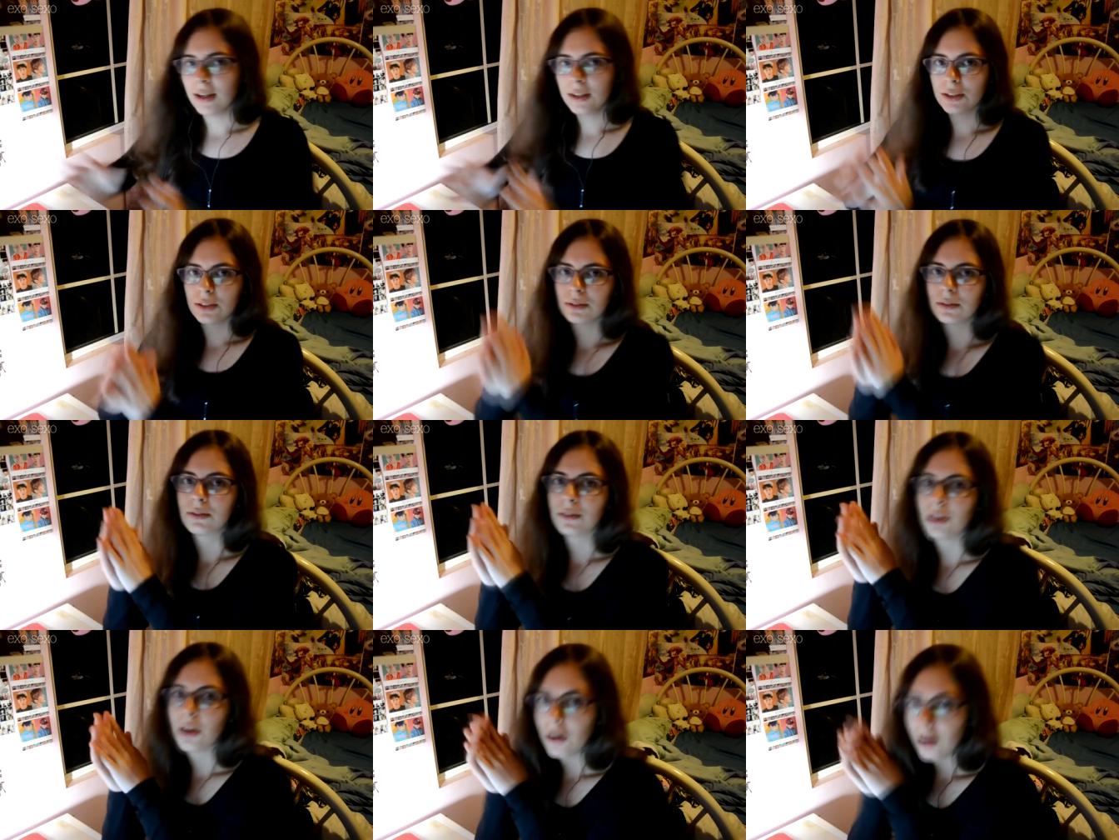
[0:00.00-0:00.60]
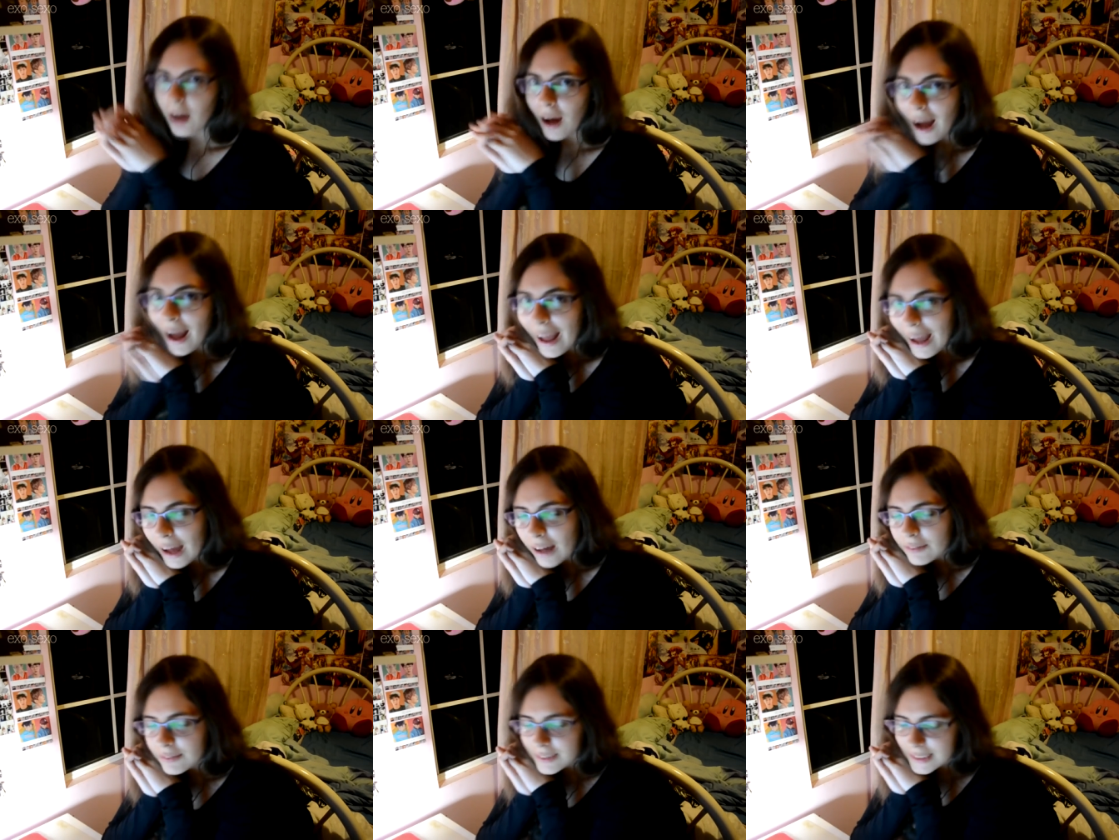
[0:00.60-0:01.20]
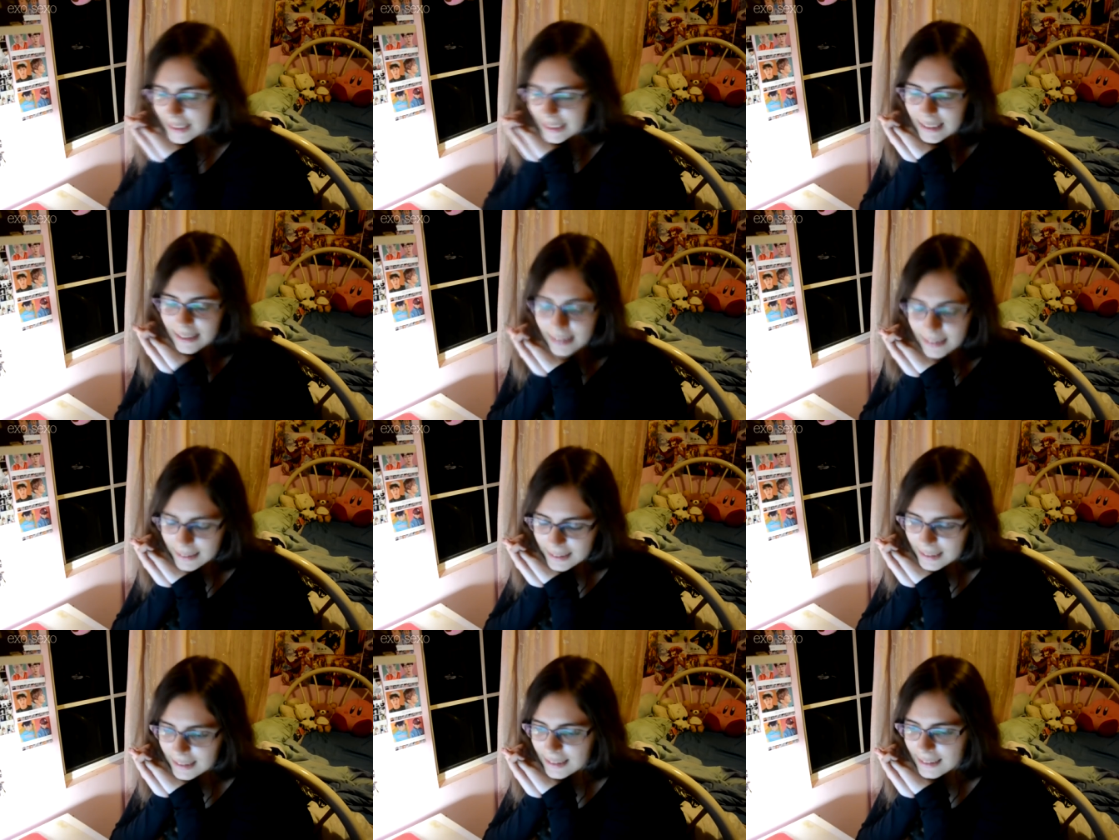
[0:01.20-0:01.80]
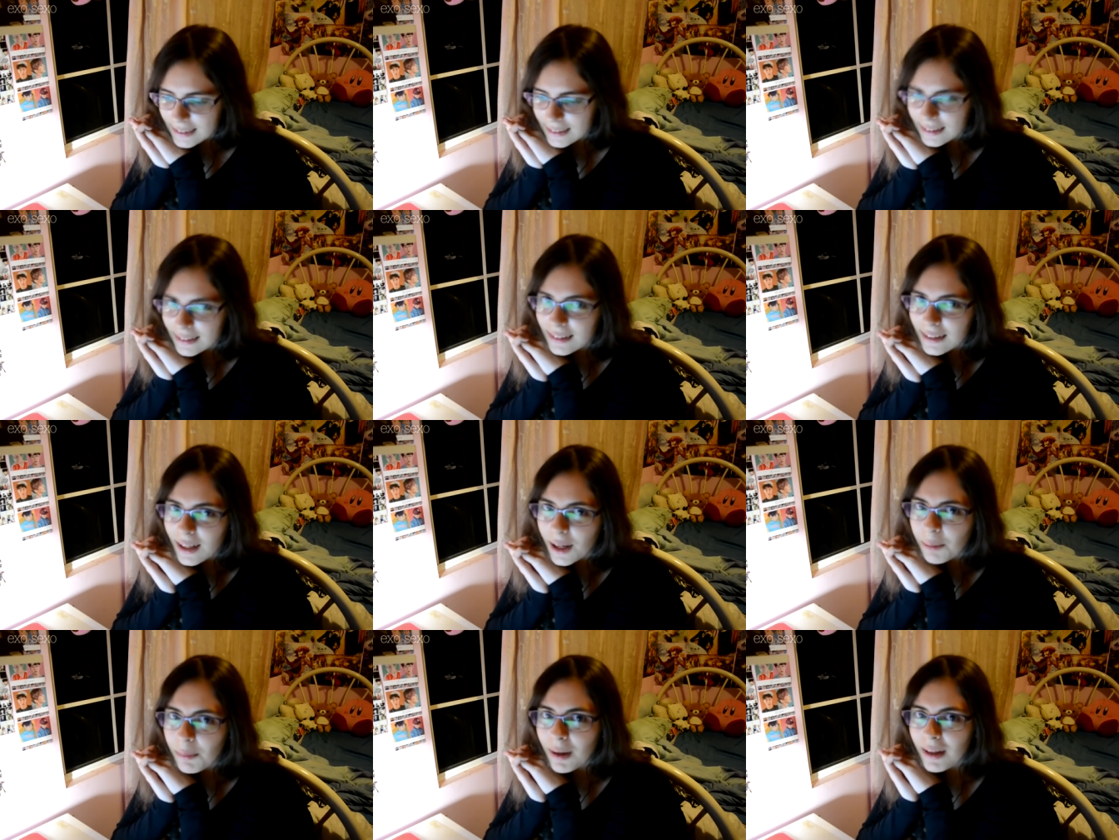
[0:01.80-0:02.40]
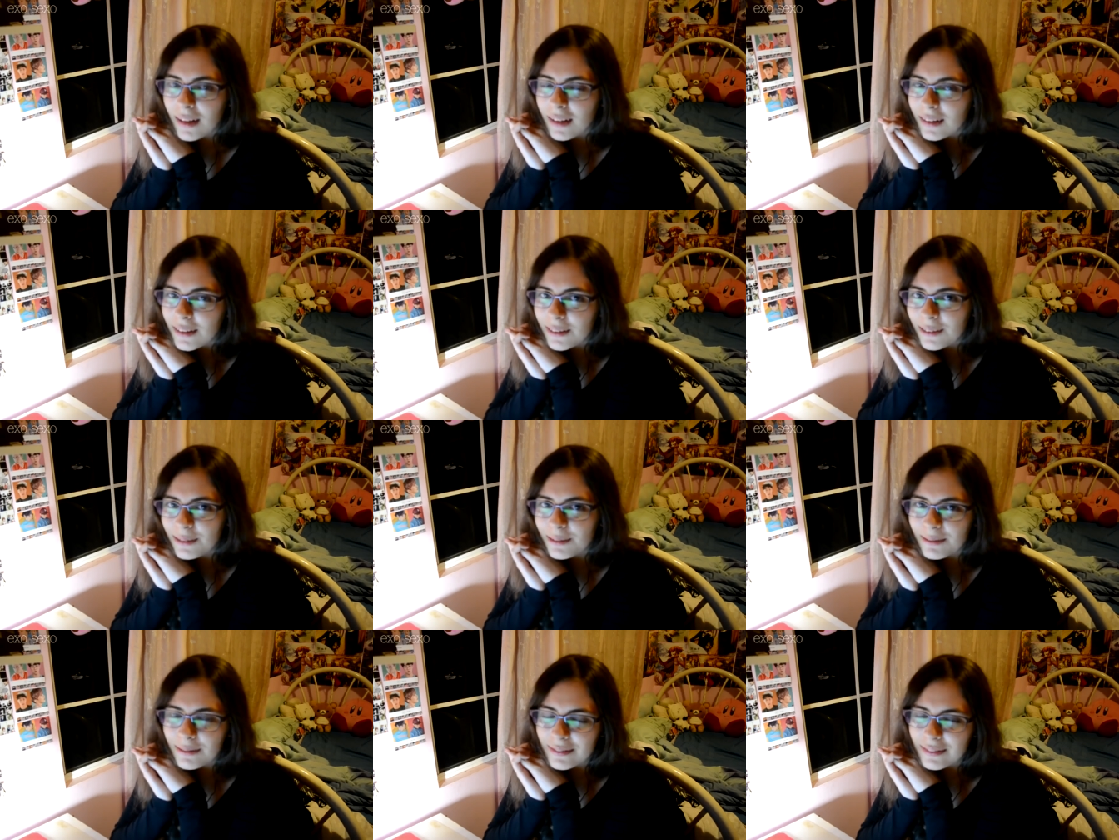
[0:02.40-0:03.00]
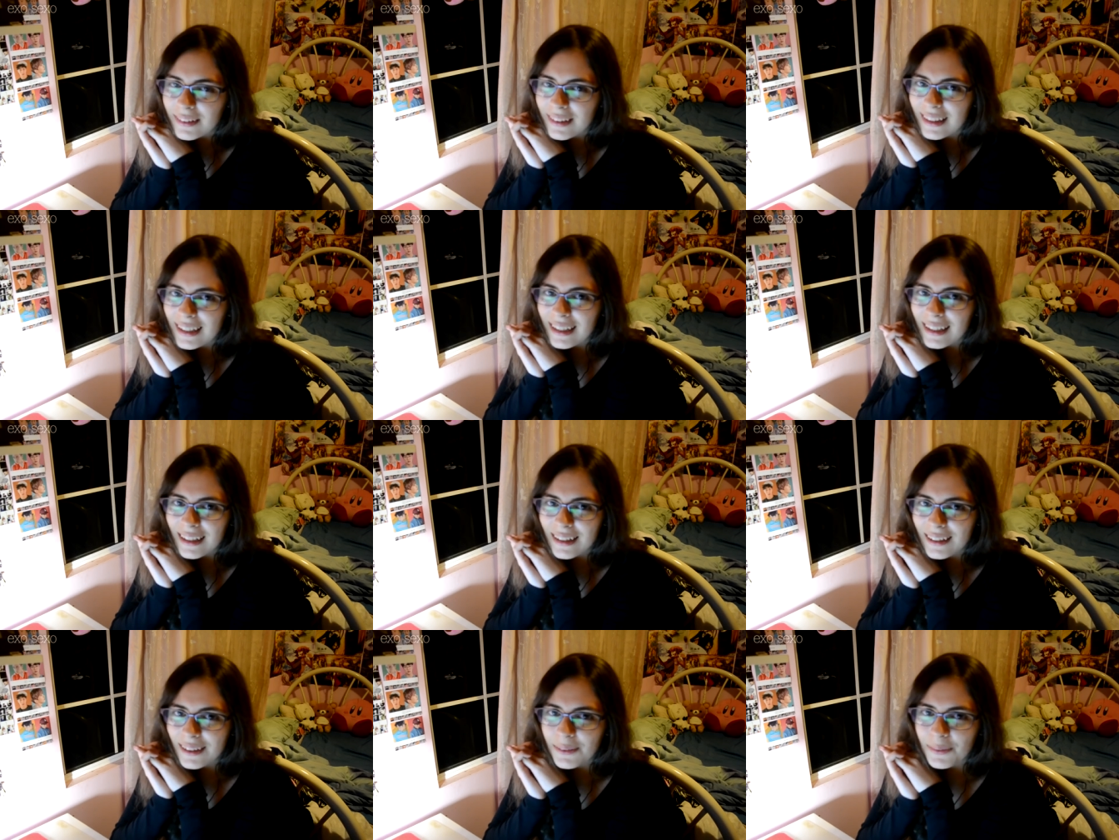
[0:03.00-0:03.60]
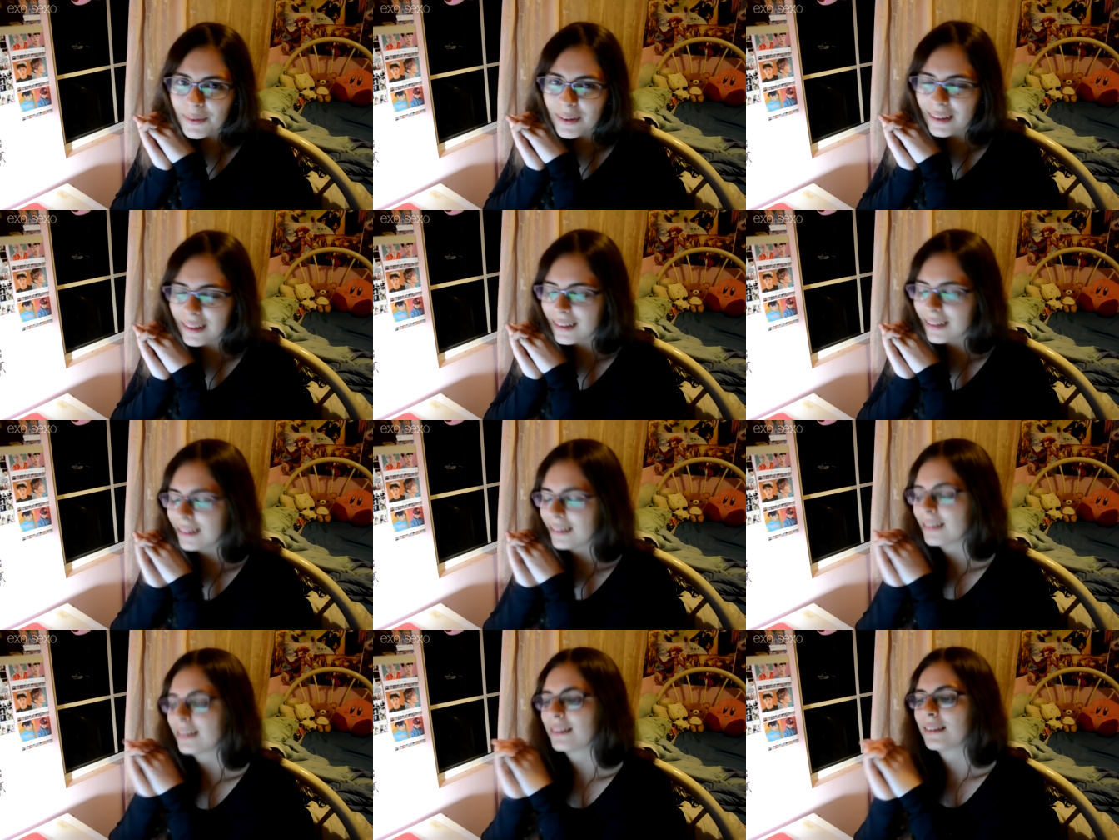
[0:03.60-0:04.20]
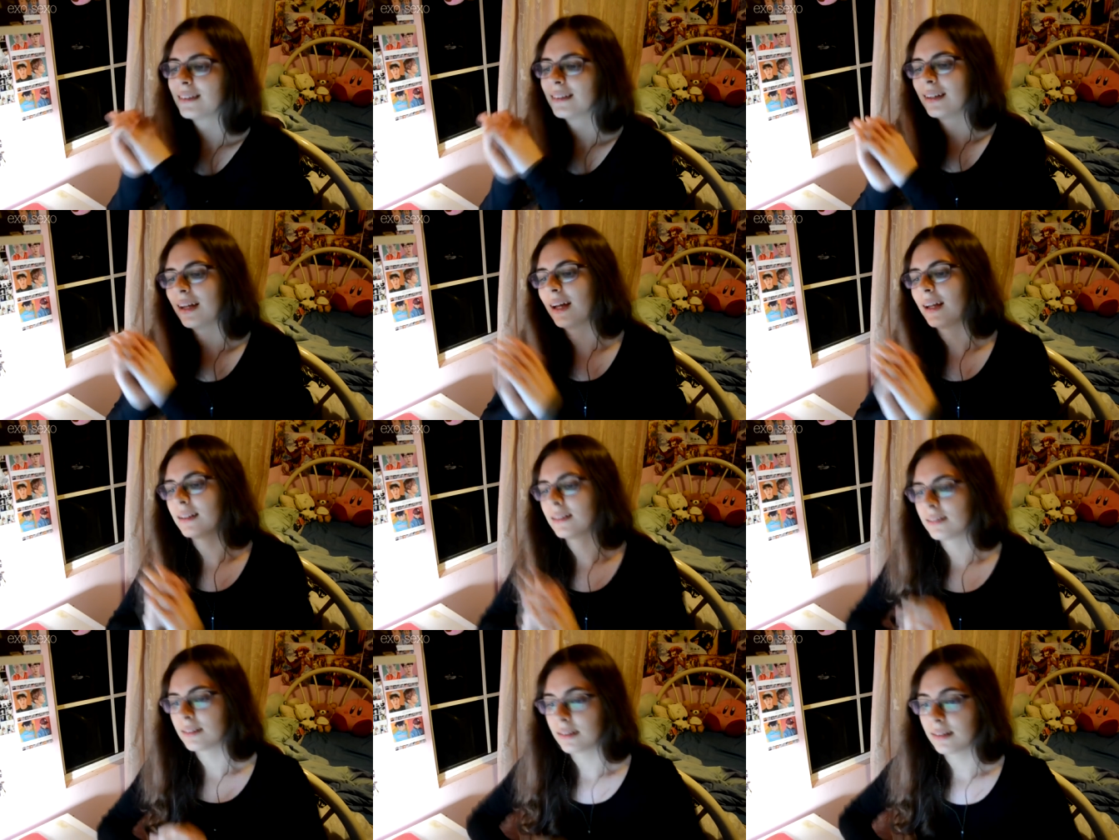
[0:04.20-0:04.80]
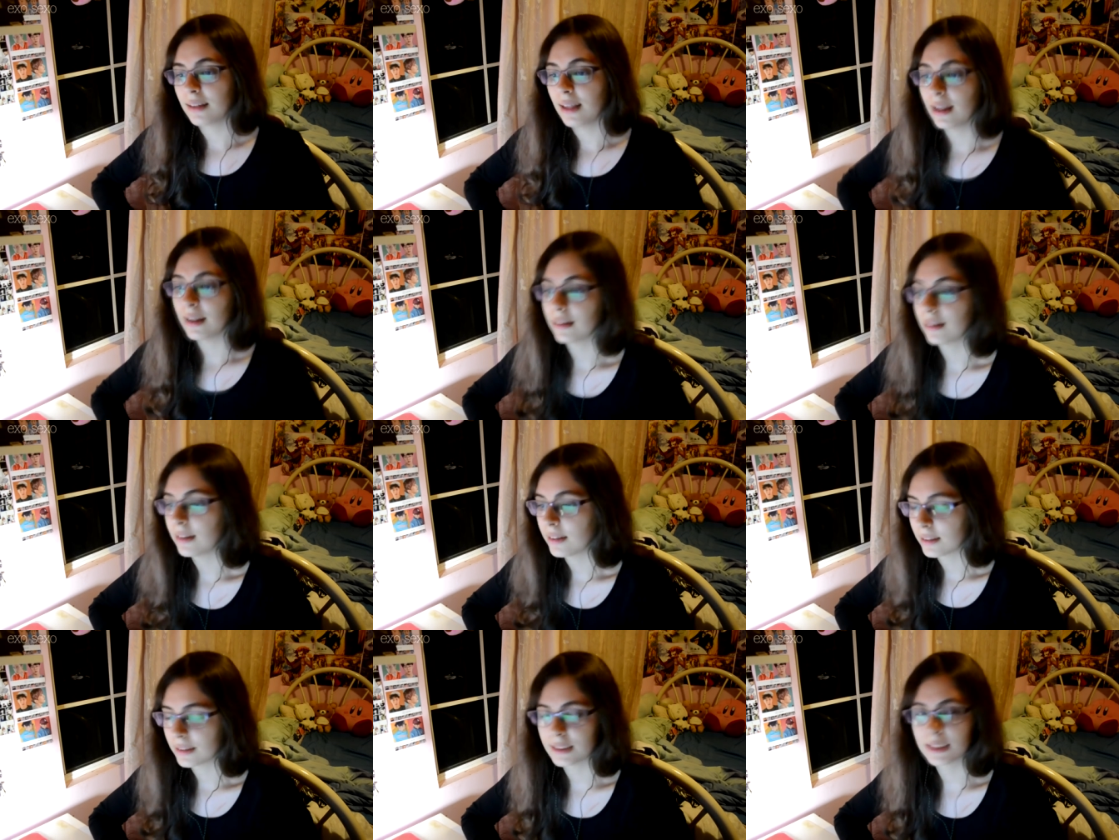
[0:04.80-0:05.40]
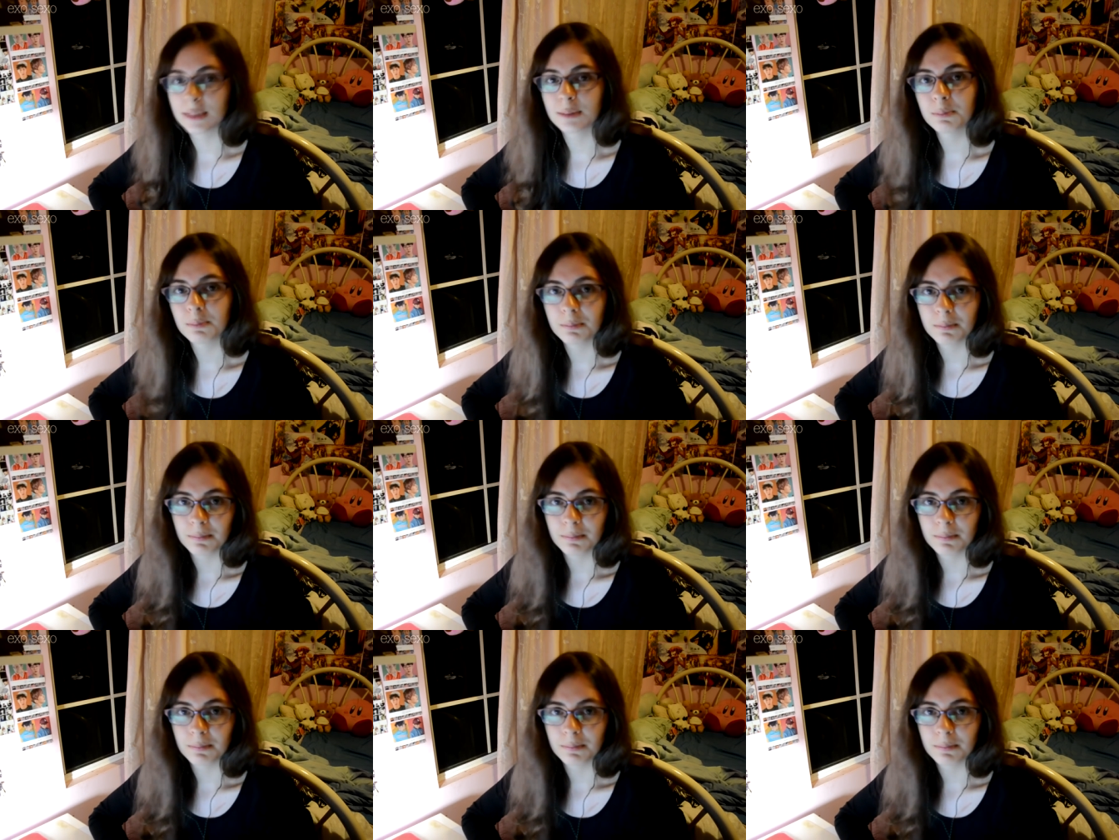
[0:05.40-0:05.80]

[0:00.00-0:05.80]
As you all know, I have seen the teaser. I made a little thingy with it, and that ex-